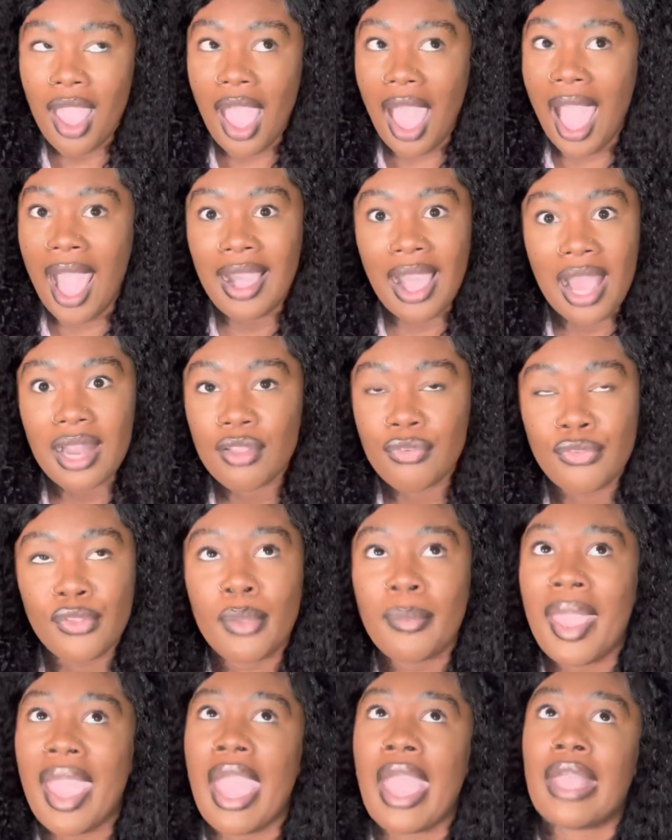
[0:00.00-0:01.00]
I kind of
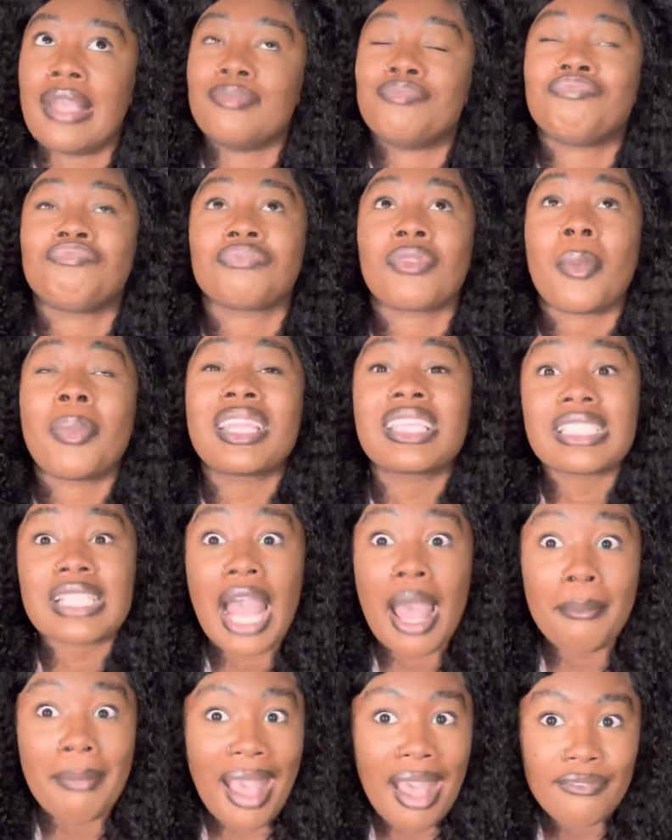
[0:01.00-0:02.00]
feel bad, but it's
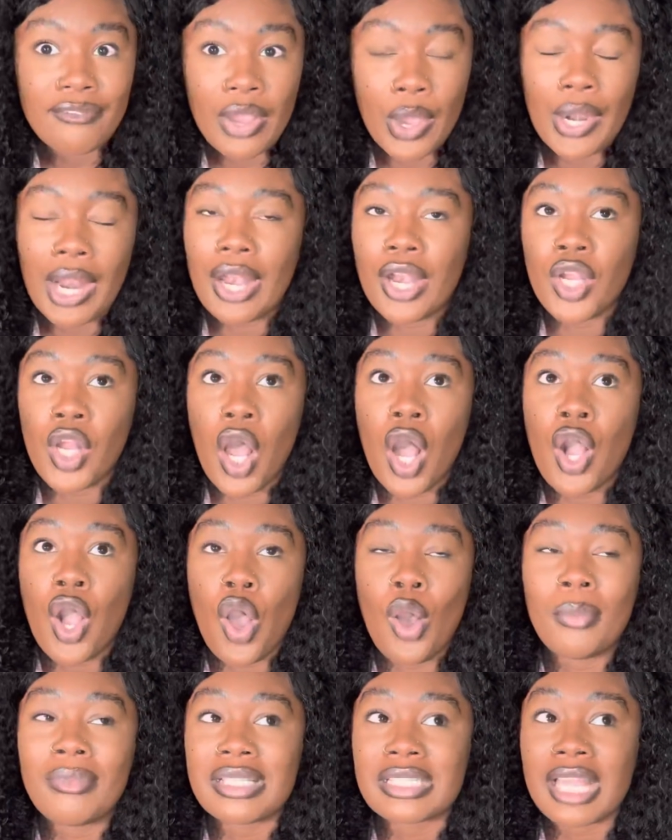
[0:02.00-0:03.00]
not my fault that the
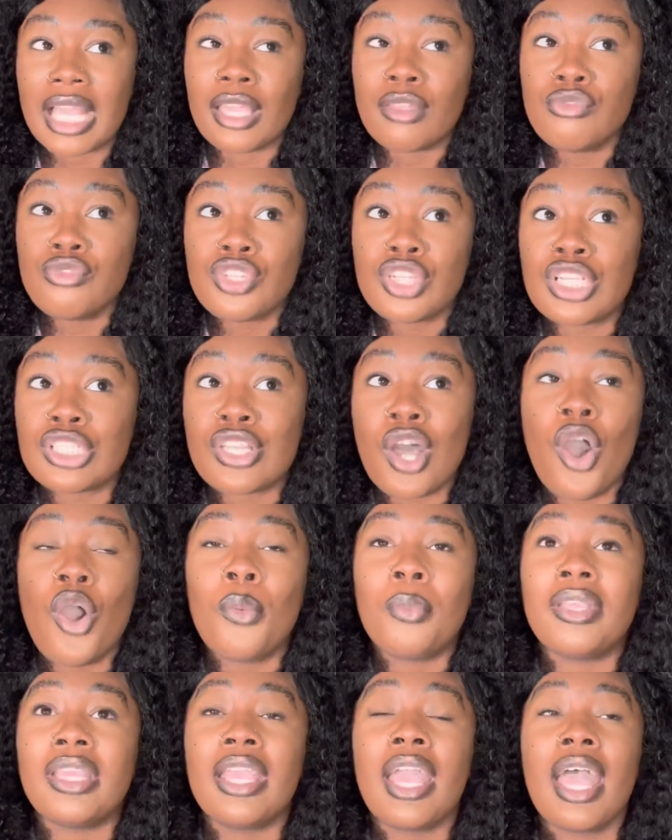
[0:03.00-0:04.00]
dog homeless. Like, you should have
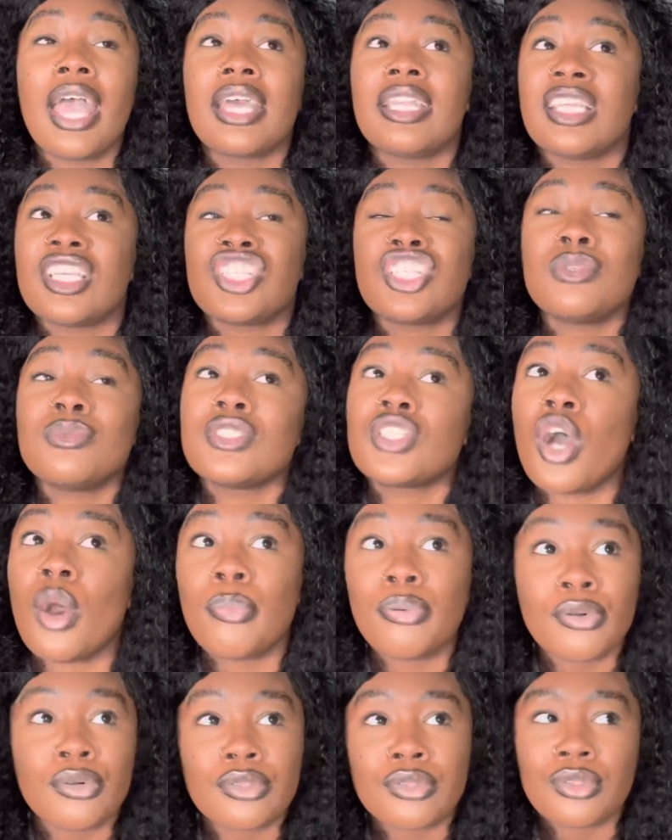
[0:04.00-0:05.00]
told me that she was
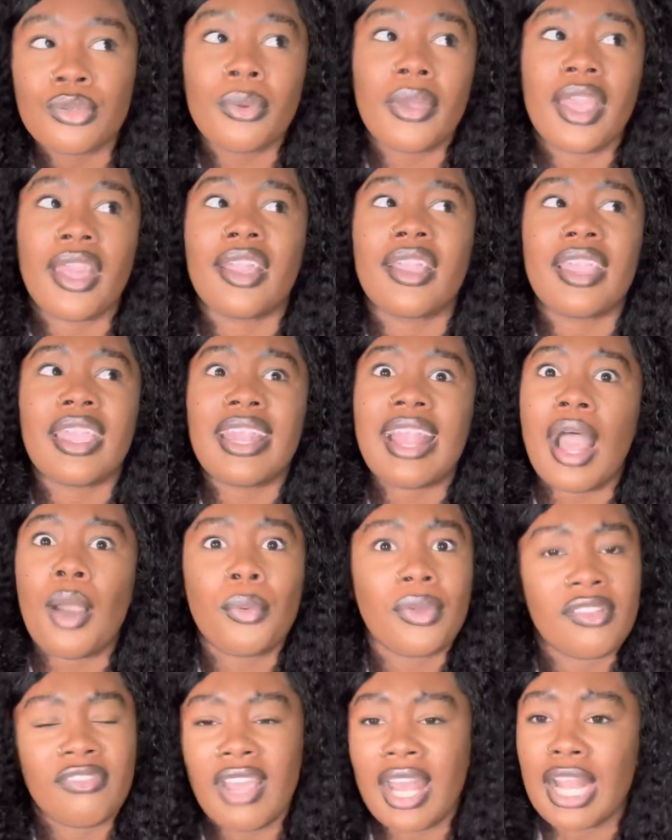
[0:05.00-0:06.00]
gonna pull through here and
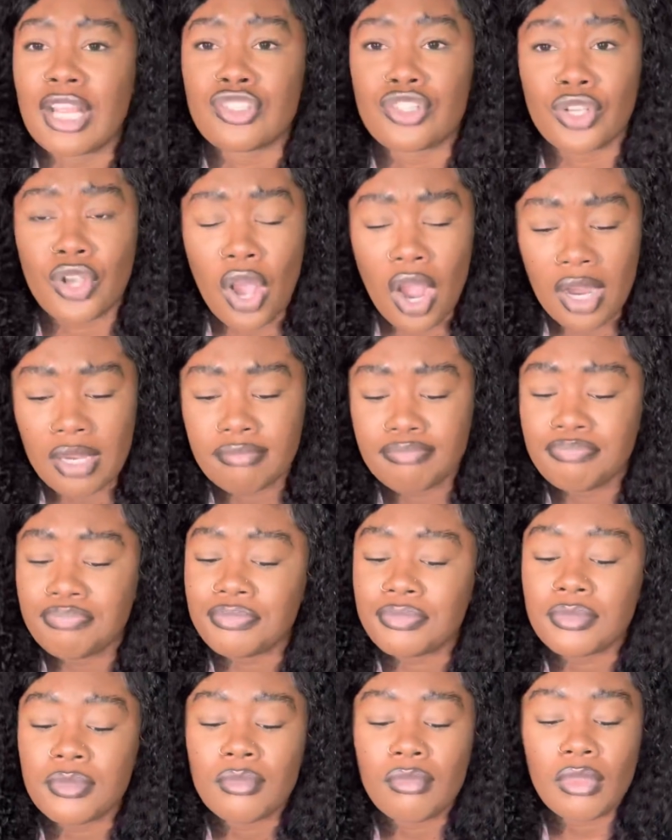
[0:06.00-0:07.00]
I would have got out your car.
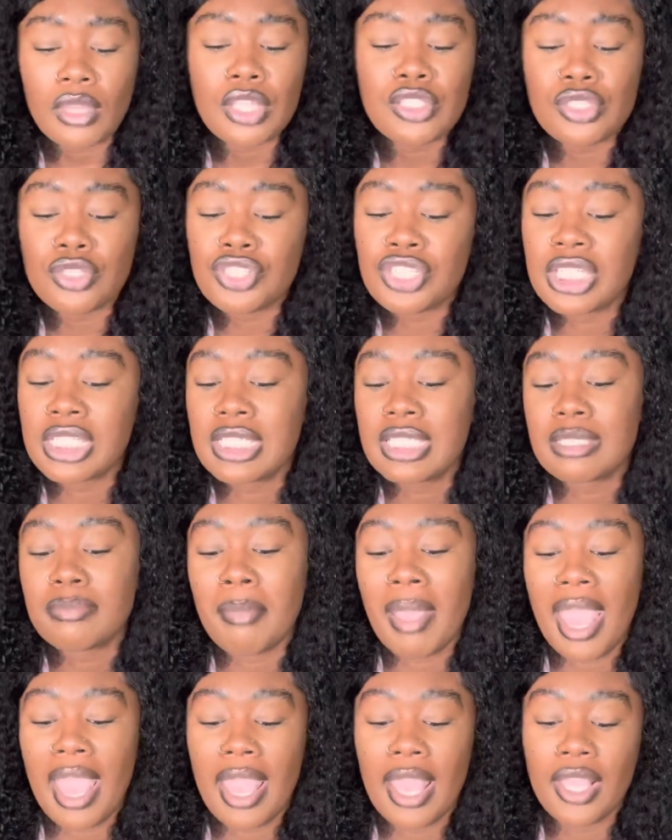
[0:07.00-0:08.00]
So she's
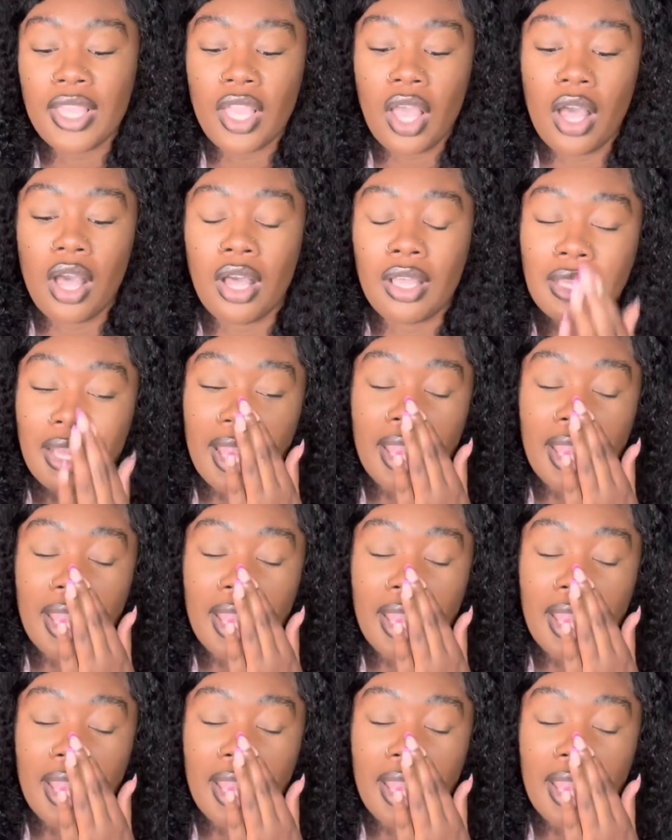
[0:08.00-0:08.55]
mad, y'all.